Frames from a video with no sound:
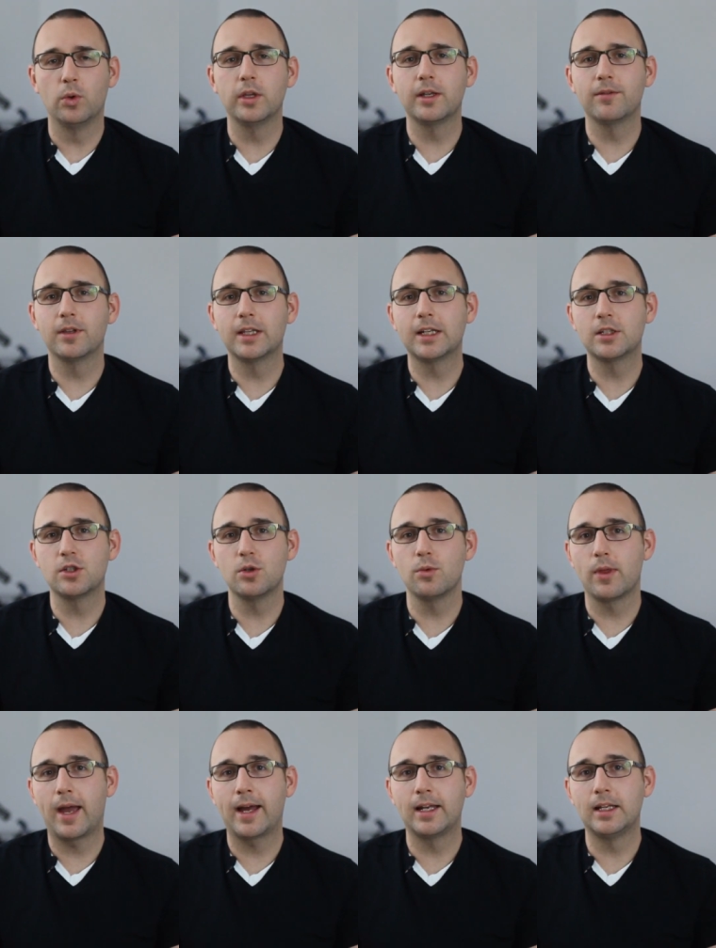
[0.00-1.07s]
We'll leave a link
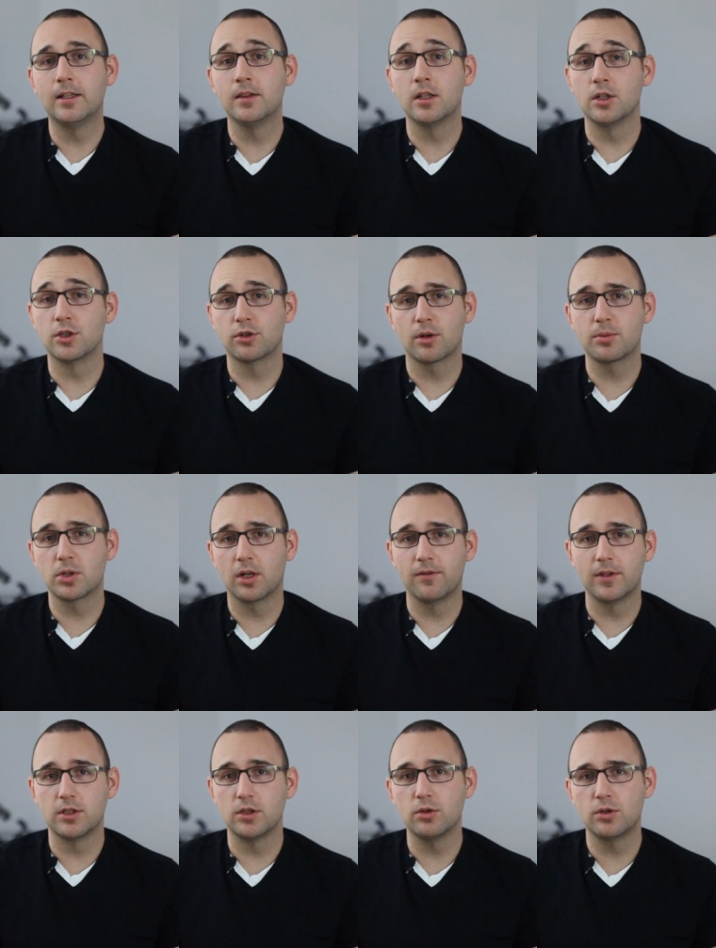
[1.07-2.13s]
to that in the description
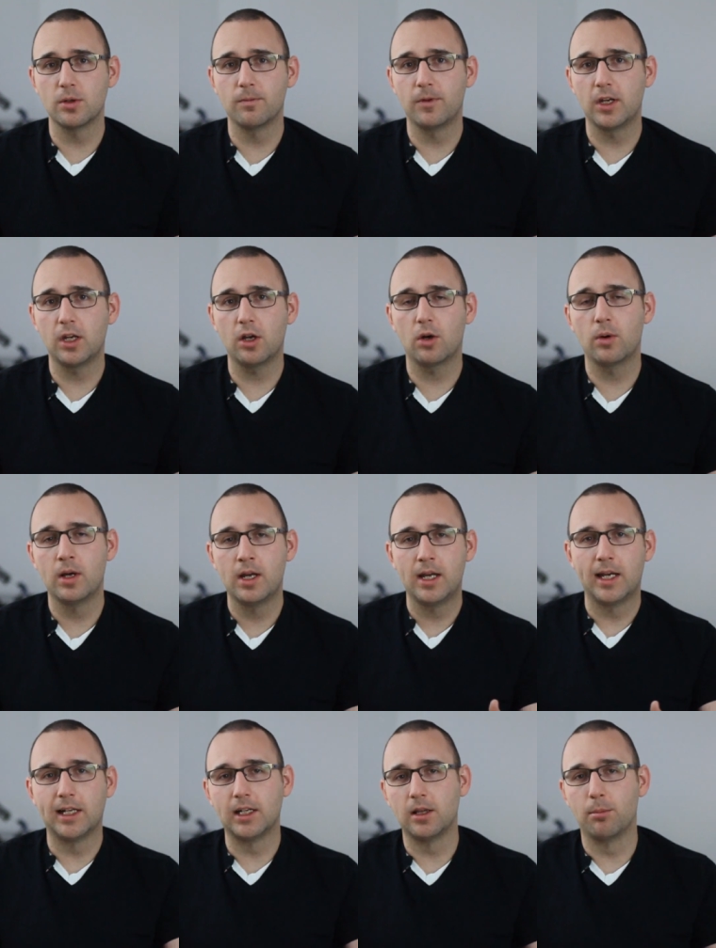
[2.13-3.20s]
of this YouTube video
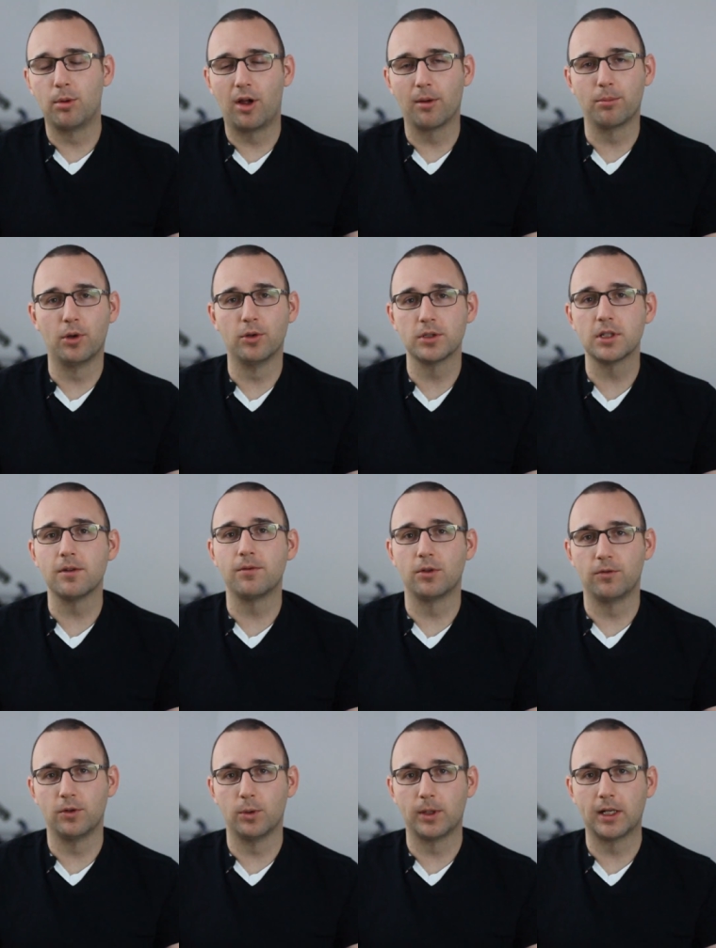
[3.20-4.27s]
and in the blog post if
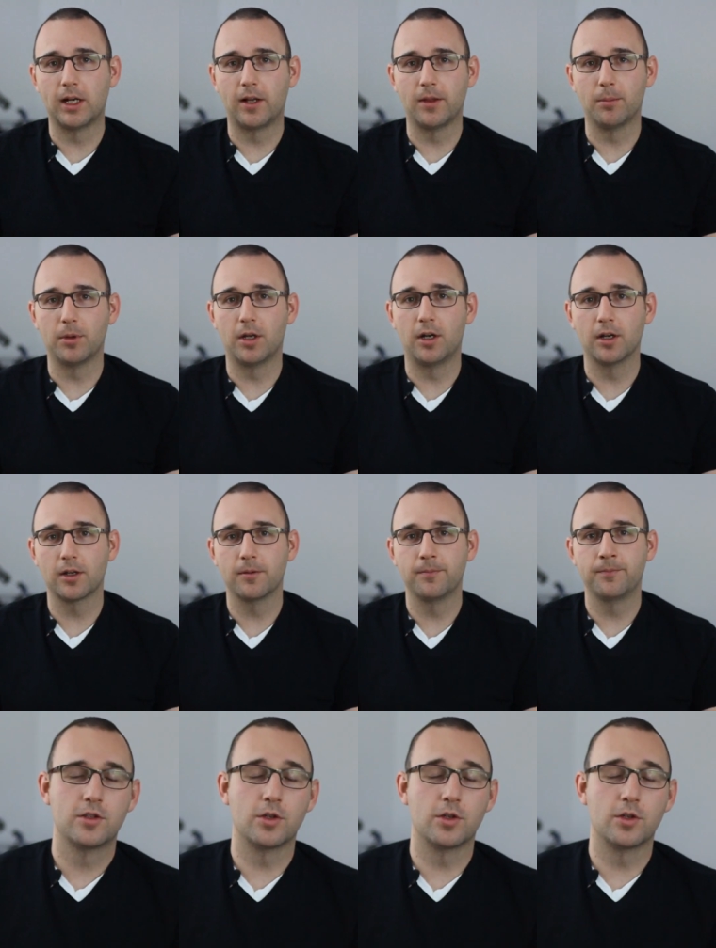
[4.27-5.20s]
you're viewing it on the blog.